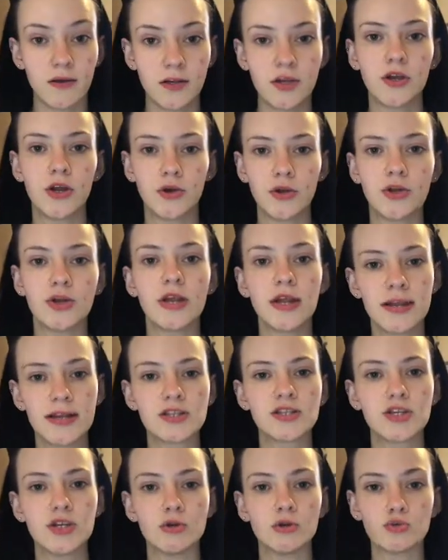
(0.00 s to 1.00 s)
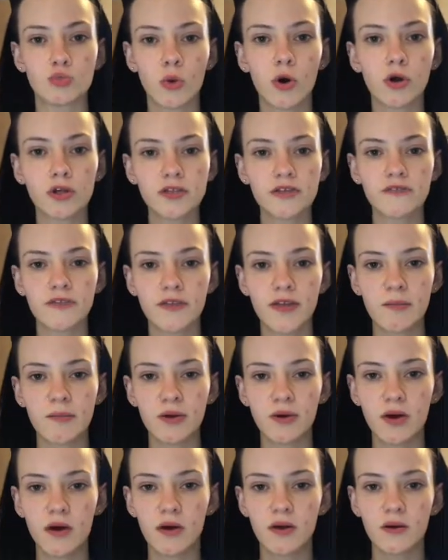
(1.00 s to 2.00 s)
you needed to use water for them
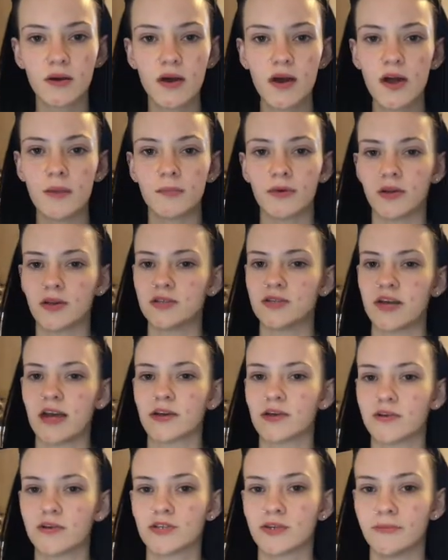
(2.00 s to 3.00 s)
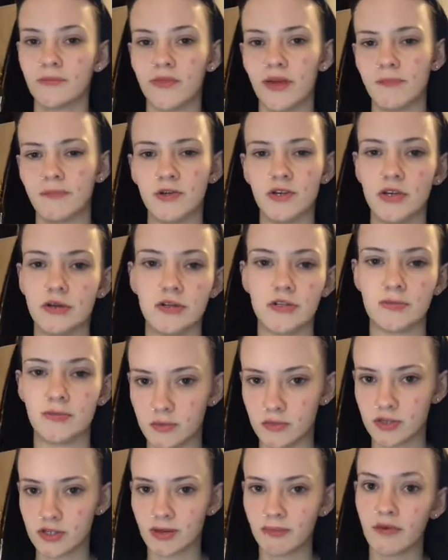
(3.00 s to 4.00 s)
or not, because I know some of them you do,
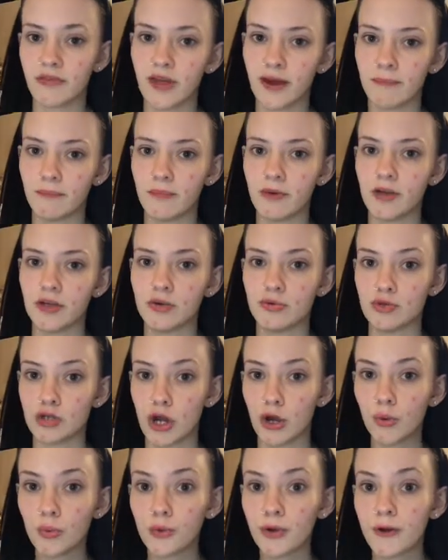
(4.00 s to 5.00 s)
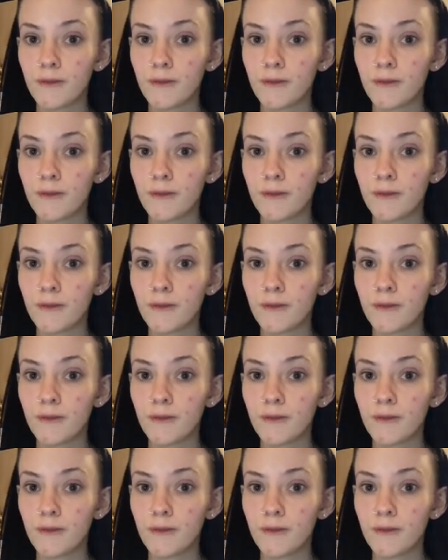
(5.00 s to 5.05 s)
some of them you don't.